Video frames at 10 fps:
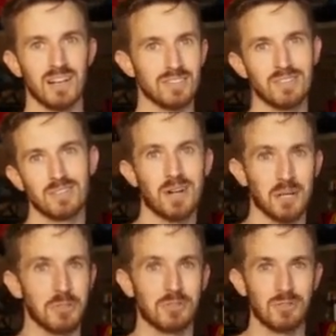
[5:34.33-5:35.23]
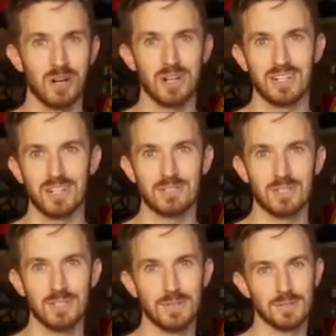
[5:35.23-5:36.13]
They're not going to be strong enough
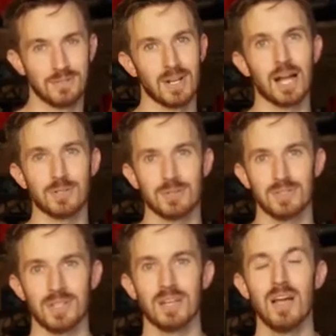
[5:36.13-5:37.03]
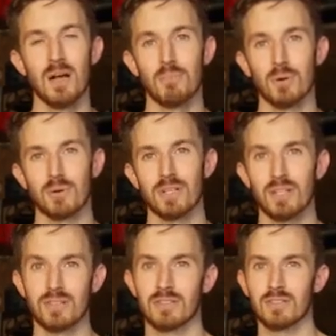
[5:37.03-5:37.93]
to use for an actual thing. But
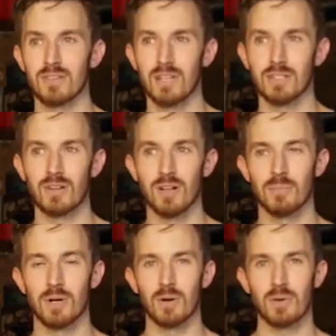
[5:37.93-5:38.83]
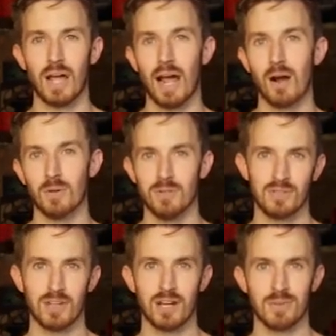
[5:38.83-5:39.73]
really, it's all about how you
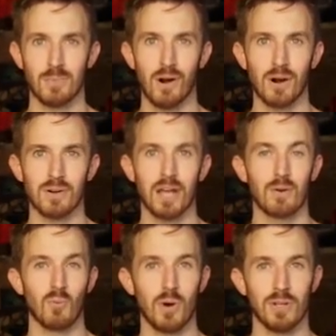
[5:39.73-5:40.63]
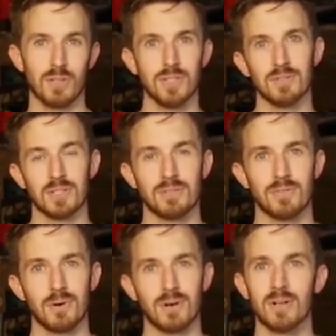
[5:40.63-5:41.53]
design the part and what you're using it
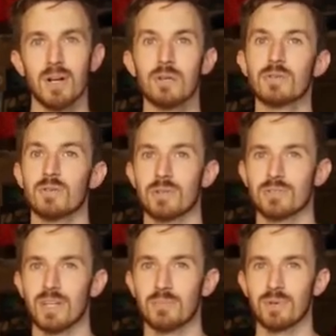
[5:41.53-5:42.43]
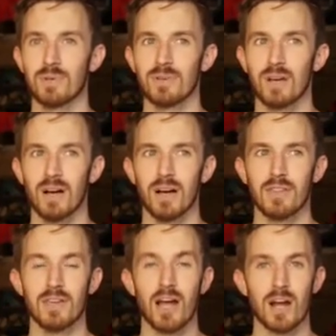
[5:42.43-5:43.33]
for. So for example,
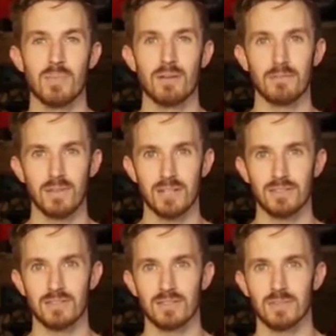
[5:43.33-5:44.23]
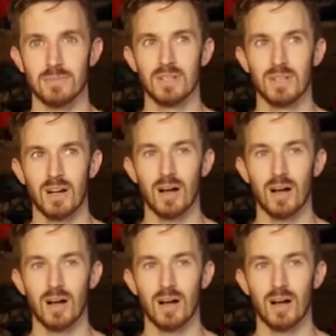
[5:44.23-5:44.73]
the Iron Man flight system,